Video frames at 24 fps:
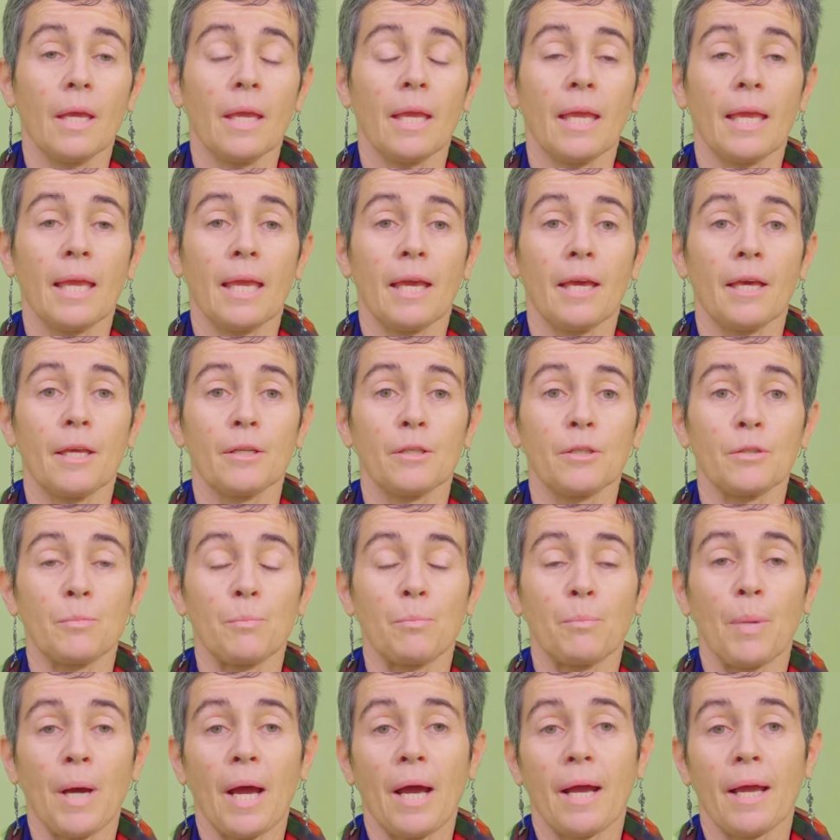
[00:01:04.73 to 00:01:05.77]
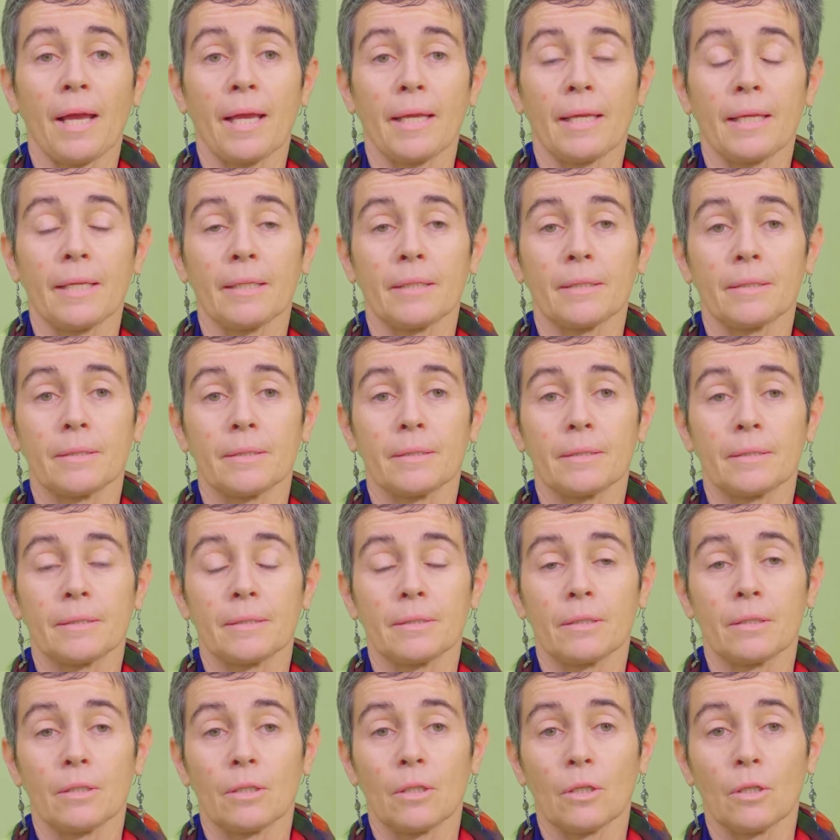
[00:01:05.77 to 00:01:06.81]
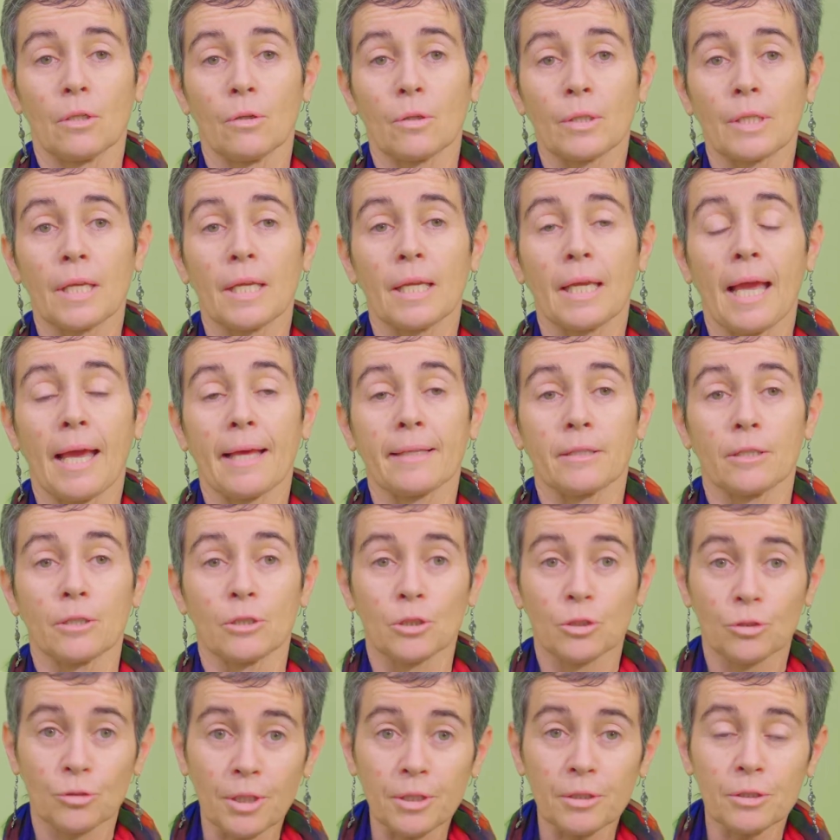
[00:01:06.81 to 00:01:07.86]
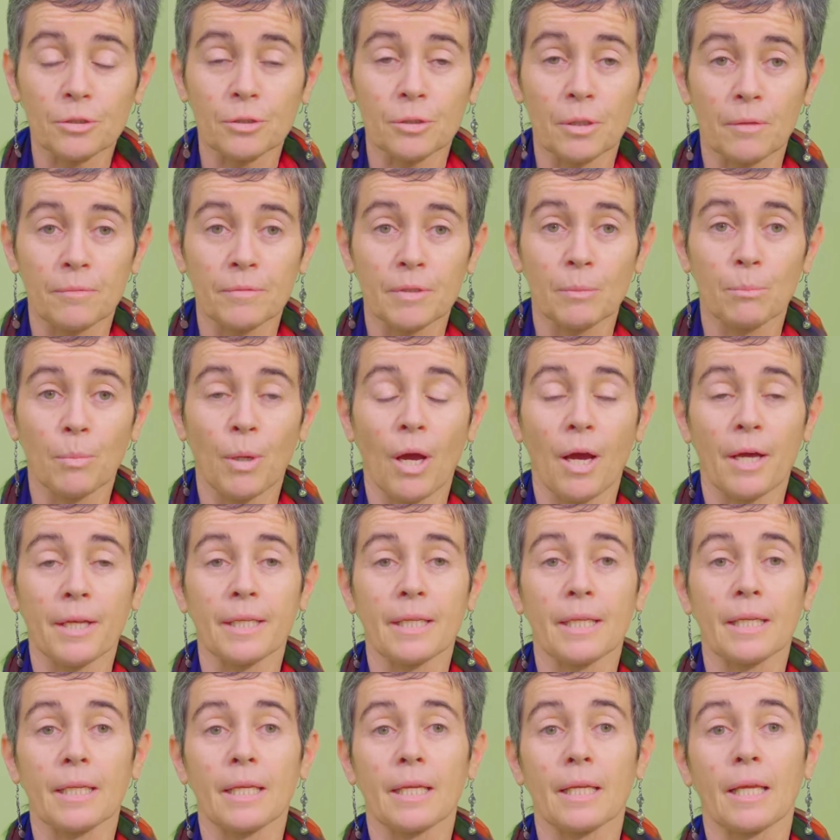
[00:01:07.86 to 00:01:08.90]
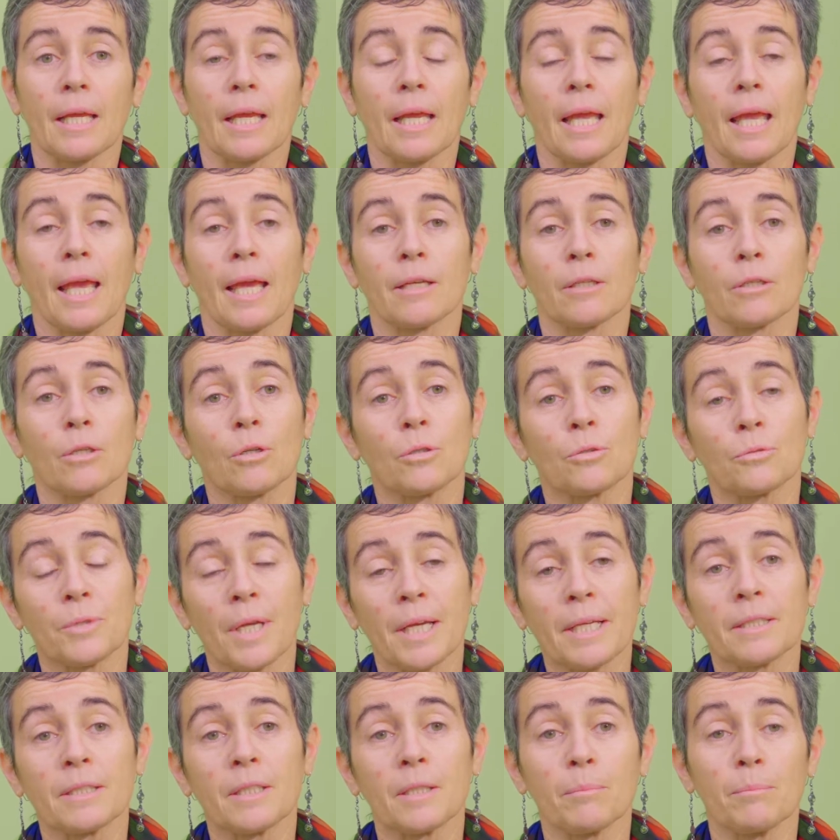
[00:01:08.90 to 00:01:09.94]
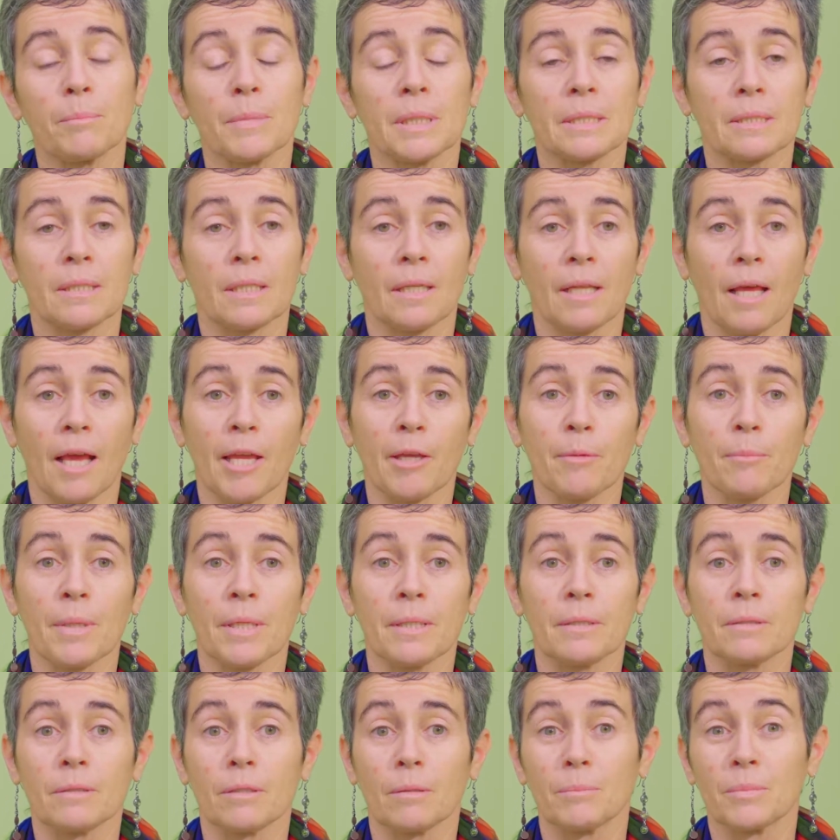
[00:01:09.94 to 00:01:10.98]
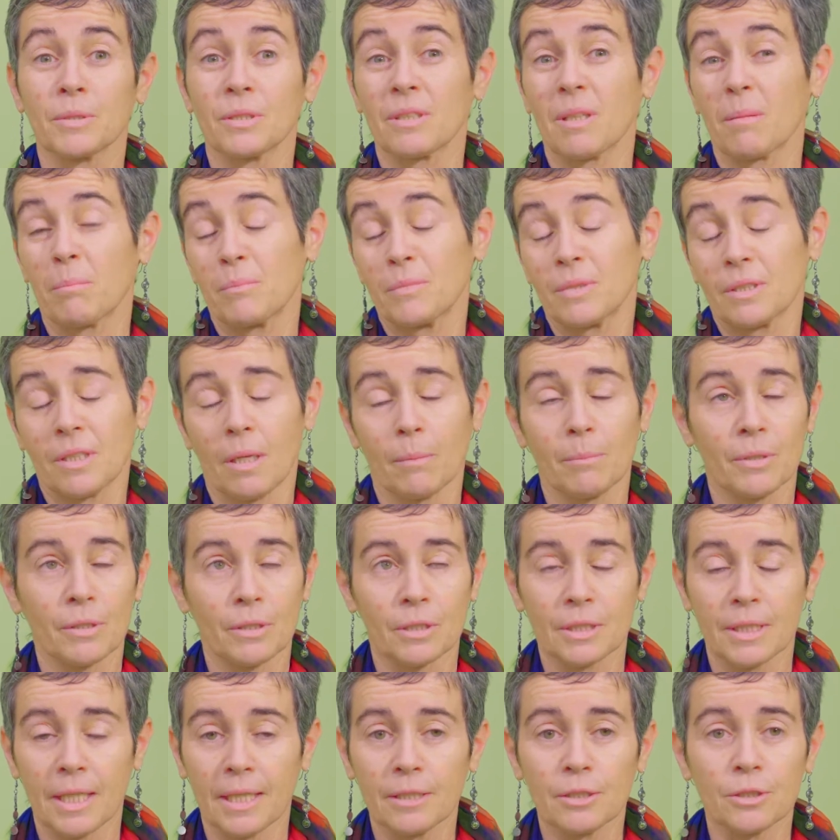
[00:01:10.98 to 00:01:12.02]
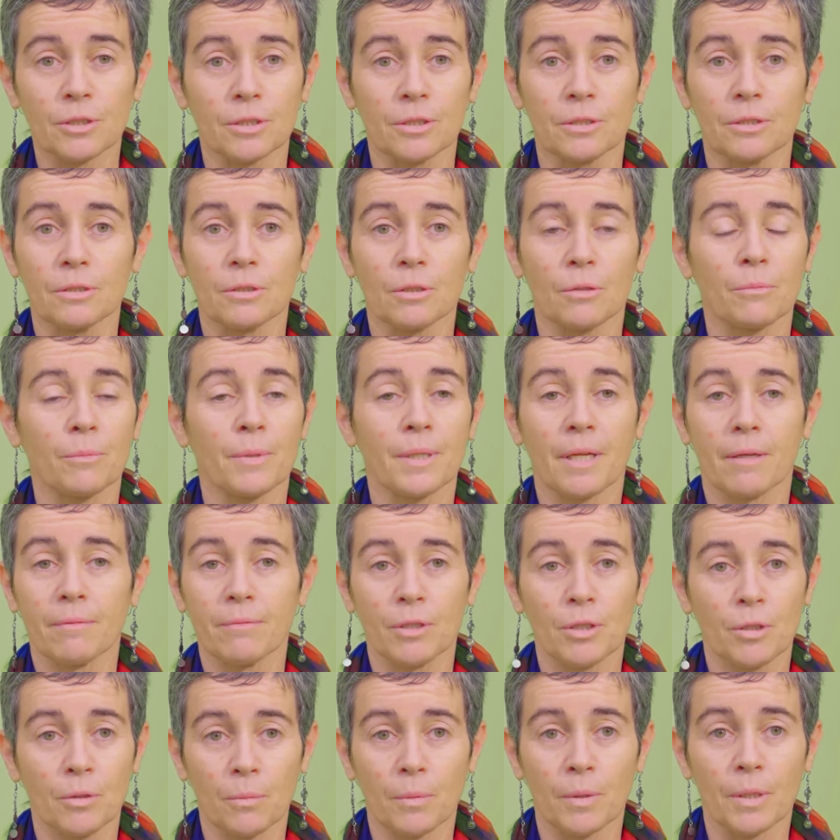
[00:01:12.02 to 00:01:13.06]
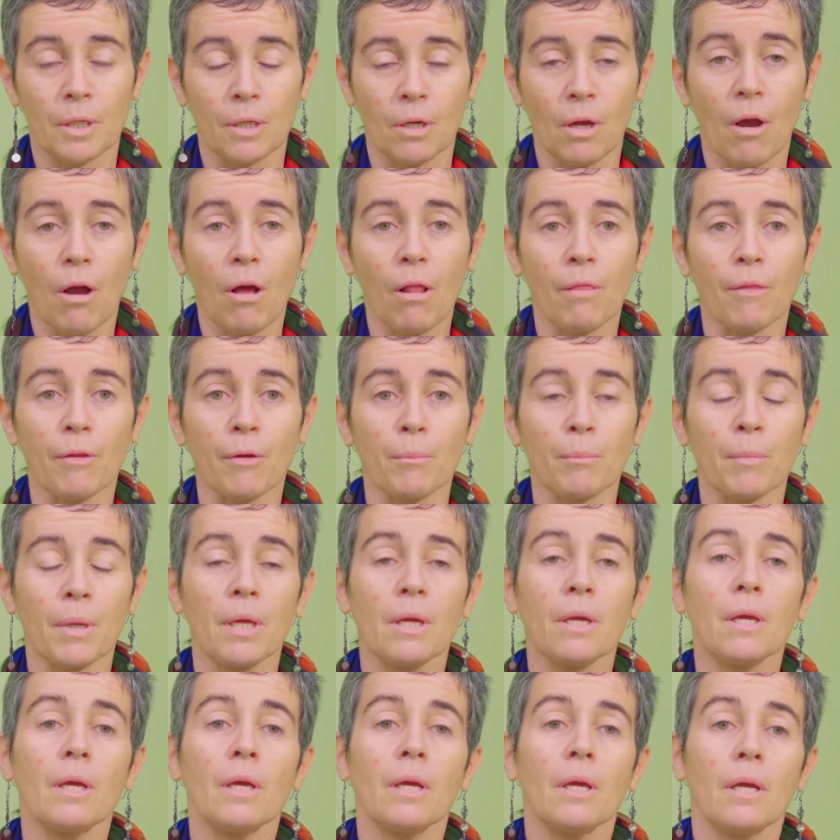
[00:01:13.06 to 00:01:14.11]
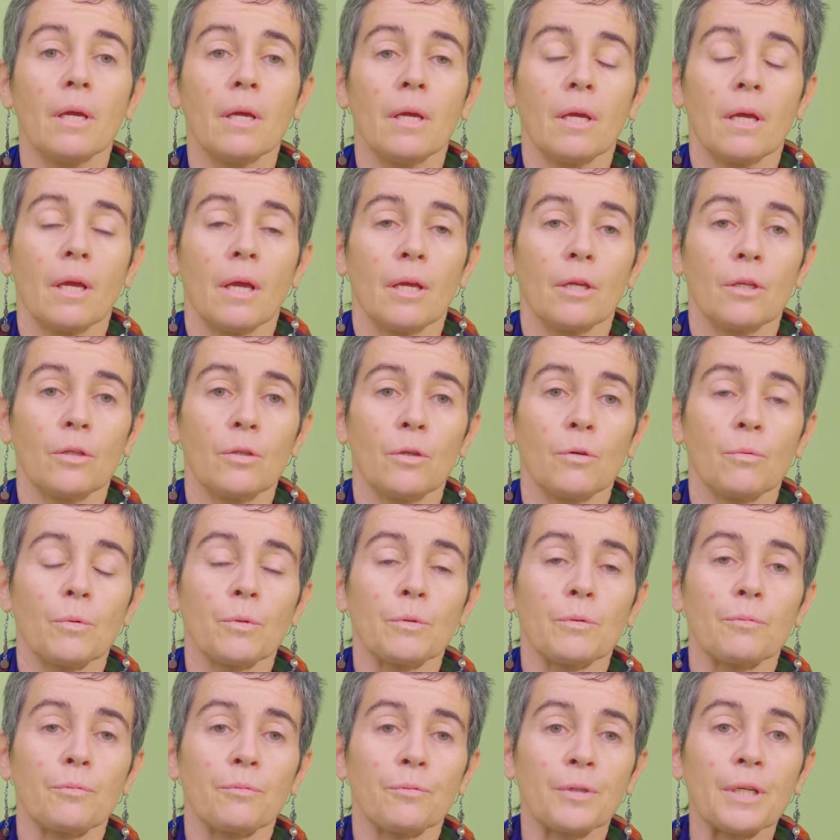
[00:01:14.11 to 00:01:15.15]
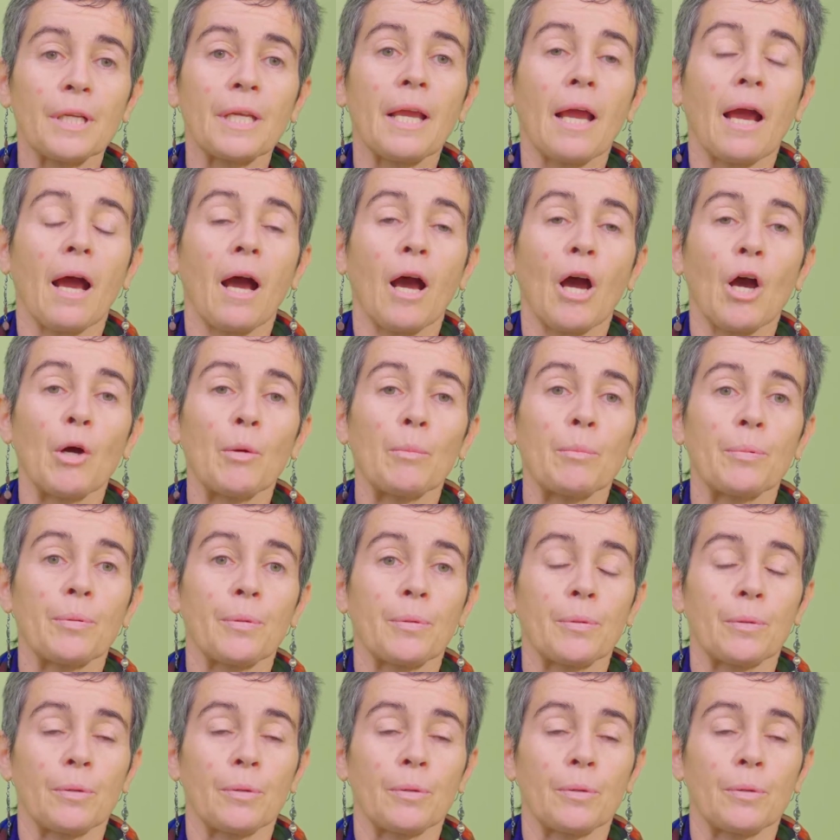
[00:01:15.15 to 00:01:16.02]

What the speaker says: And by looking at the structure of the body and correcting misalignments of subluxations, or whatever you want to call them, you would free up